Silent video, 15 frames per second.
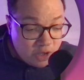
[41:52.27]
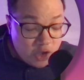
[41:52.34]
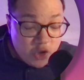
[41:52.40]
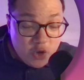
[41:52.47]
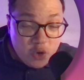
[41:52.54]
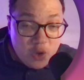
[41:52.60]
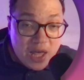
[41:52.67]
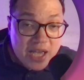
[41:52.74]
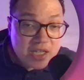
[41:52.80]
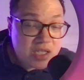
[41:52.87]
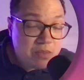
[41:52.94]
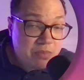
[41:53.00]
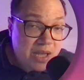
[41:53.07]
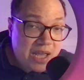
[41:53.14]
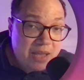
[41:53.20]
you'll
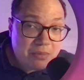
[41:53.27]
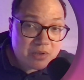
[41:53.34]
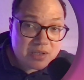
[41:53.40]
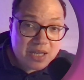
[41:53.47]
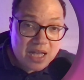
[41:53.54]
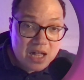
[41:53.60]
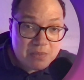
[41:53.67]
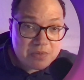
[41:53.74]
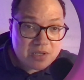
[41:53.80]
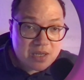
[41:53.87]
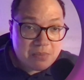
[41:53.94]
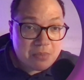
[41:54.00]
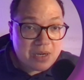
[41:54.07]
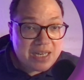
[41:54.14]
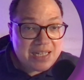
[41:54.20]
actually be able to help
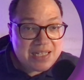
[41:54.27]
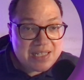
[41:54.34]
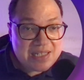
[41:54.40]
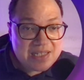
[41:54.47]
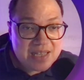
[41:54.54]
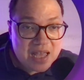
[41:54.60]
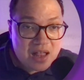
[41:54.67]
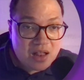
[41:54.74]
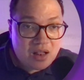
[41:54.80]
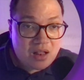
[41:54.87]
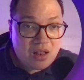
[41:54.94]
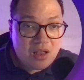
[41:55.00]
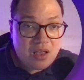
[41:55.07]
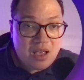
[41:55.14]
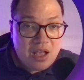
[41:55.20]
somebody
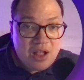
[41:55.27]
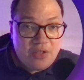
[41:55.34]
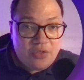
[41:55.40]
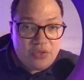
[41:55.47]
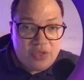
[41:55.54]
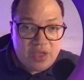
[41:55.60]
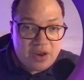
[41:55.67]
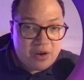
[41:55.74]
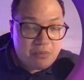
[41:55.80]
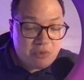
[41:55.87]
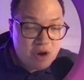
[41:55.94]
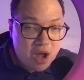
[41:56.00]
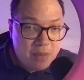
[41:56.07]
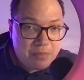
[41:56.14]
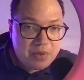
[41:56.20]
sell their
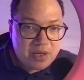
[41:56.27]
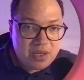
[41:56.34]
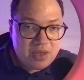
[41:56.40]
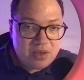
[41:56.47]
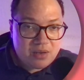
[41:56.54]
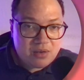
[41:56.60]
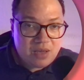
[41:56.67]
property?